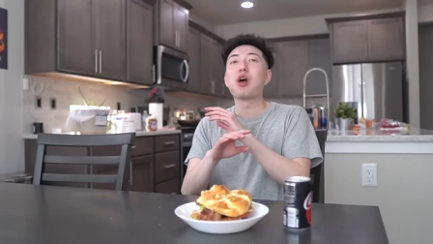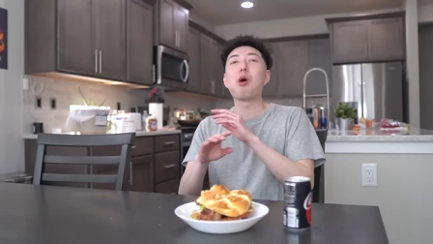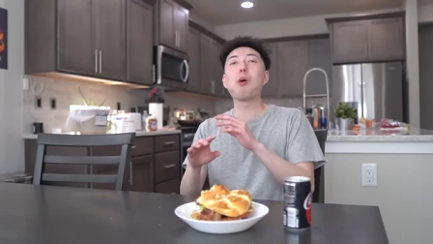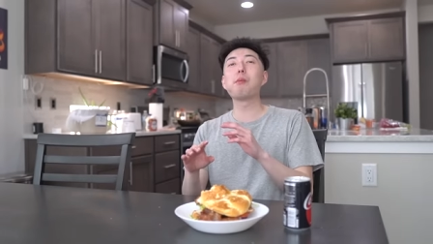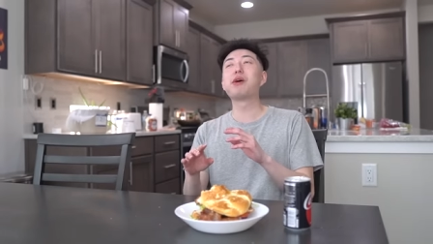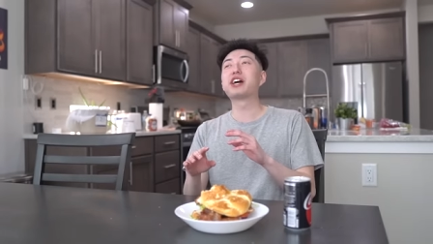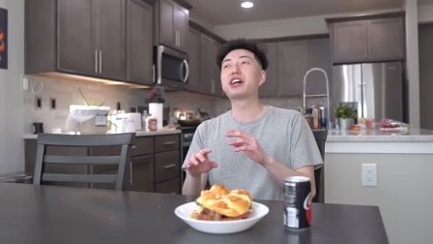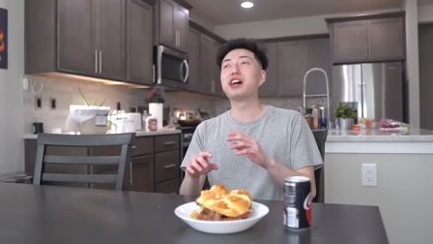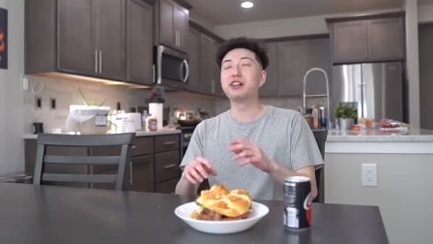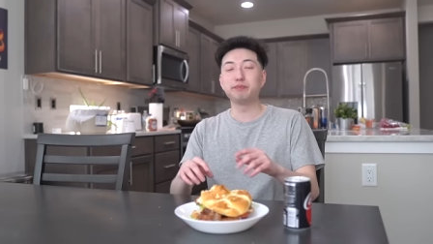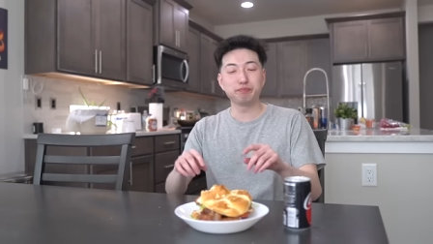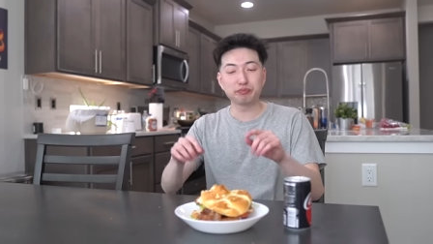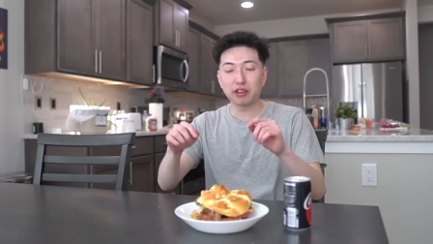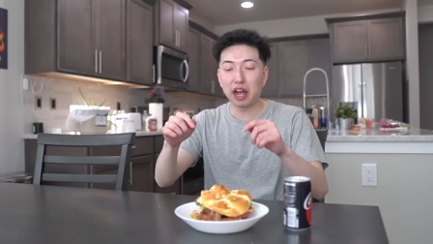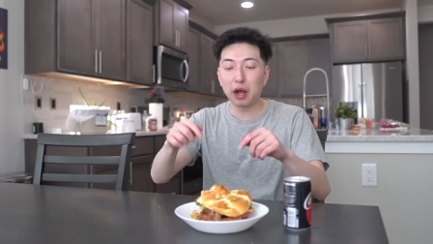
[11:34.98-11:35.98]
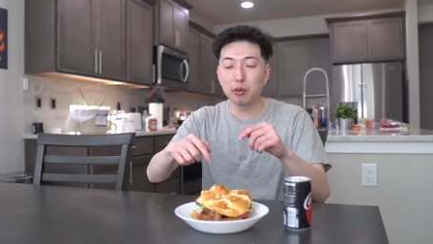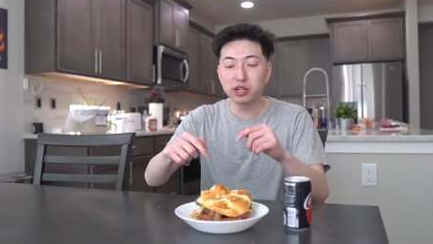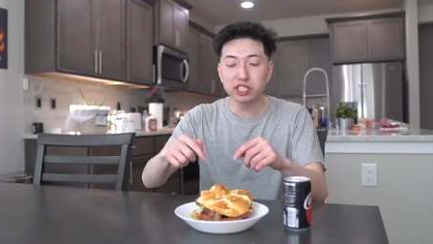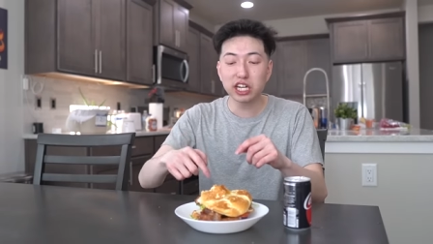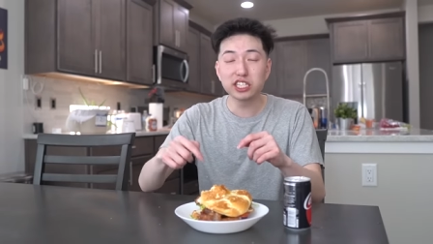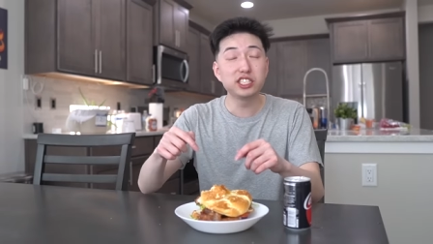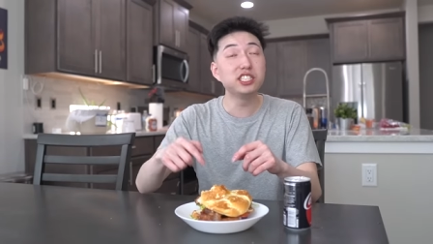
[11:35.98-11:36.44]
Oh my god. I
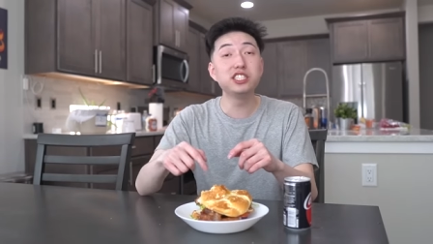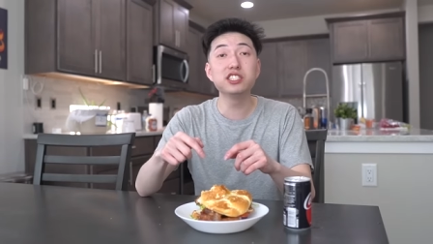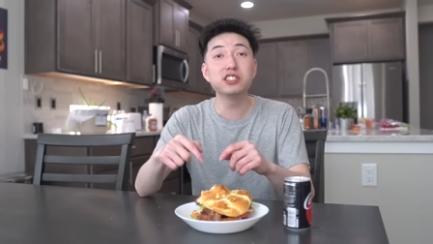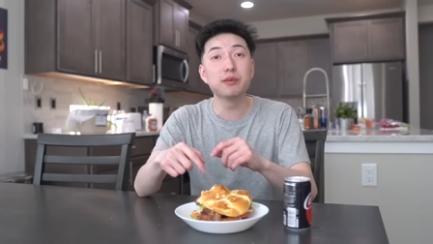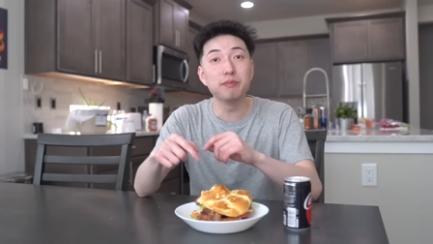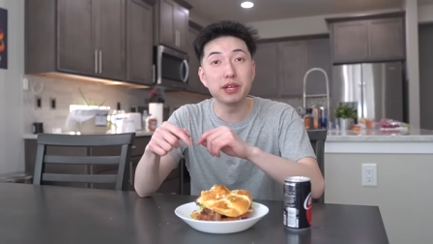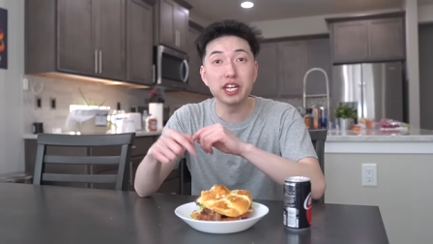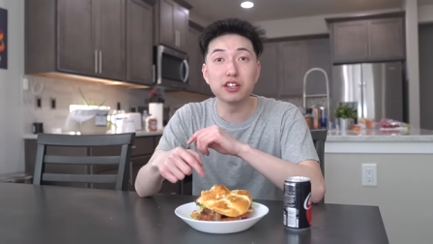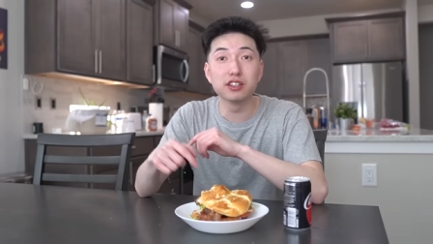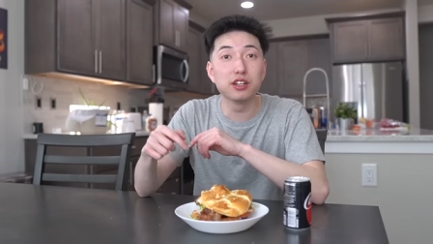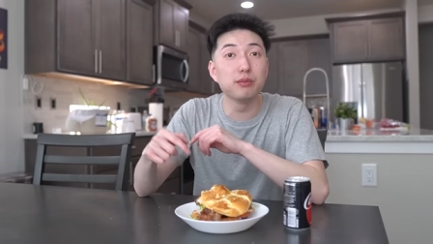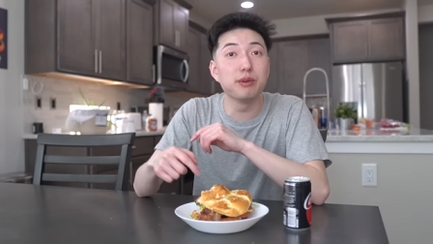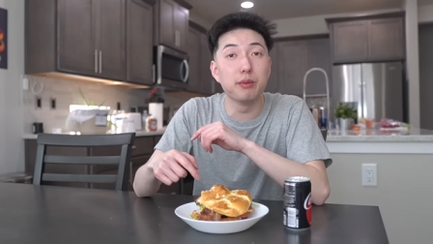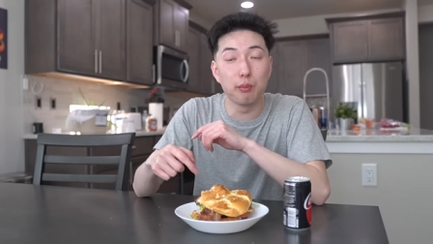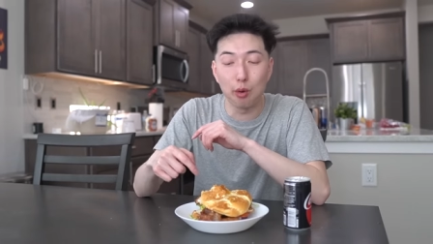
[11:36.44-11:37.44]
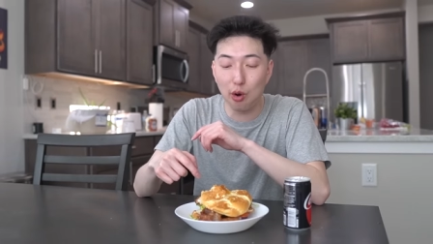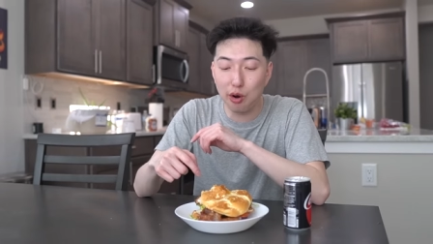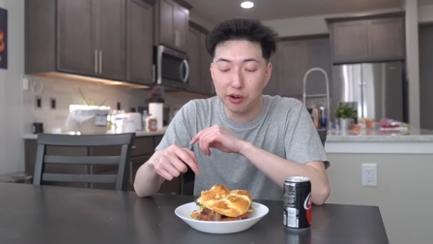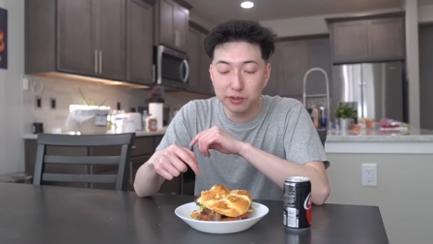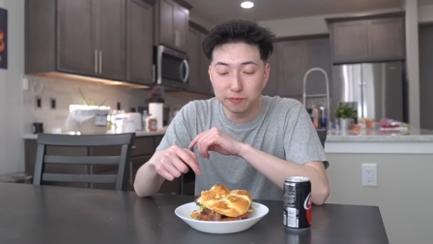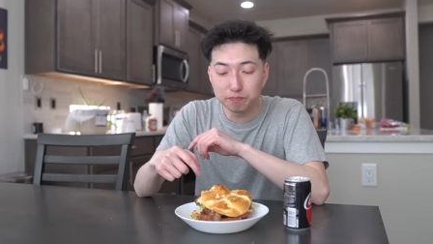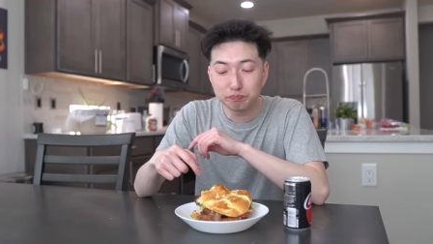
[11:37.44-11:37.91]
wish I seasoned the meat a little bit
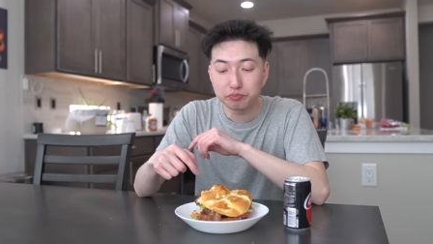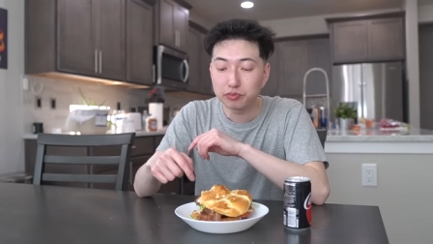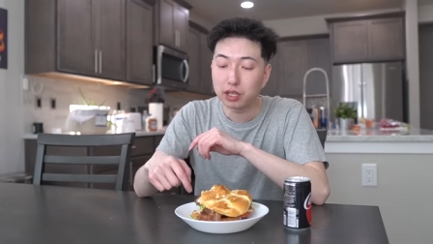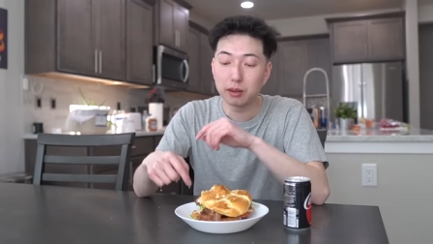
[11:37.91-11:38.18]
more,